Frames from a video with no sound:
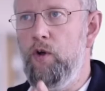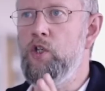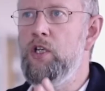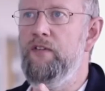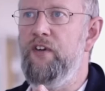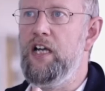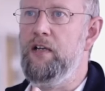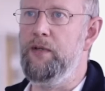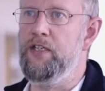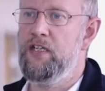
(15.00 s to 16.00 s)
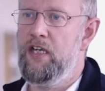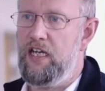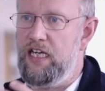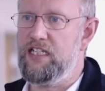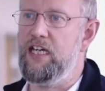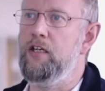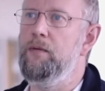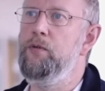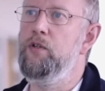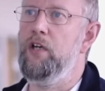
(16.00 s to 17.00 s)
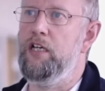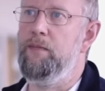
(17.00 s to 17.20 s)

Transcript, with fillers: virtual environment inside a computer